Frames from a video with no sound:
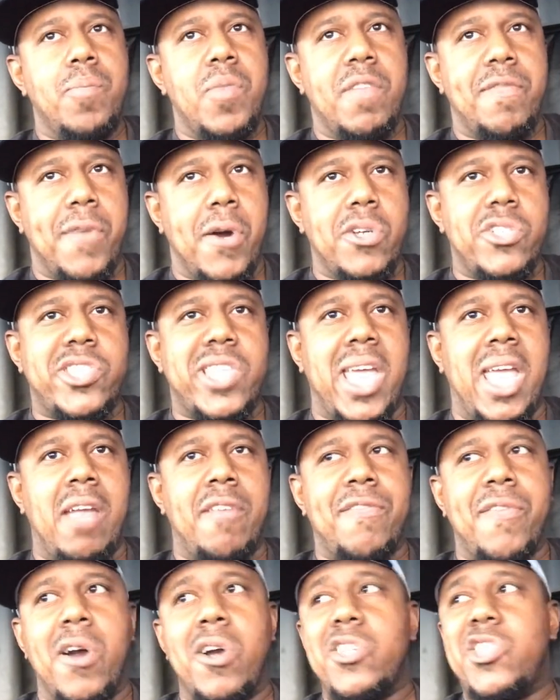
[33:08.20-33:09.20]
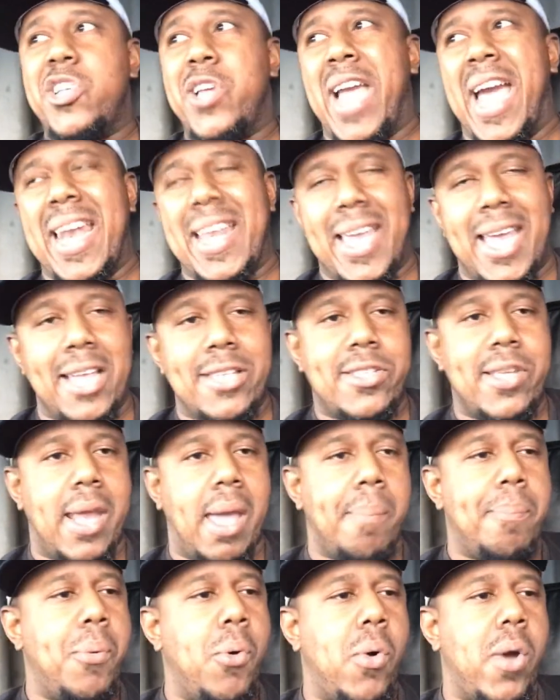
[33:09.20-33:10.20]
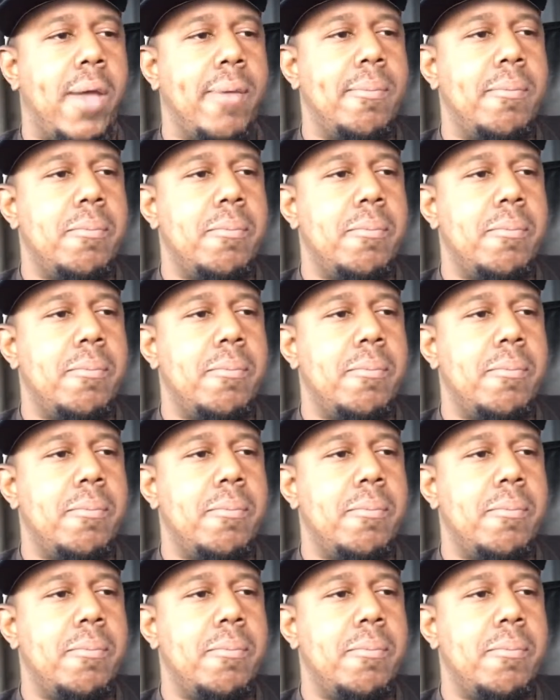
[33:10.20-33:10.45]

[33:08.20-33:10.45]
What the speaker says: first thing first, you got to get to that point.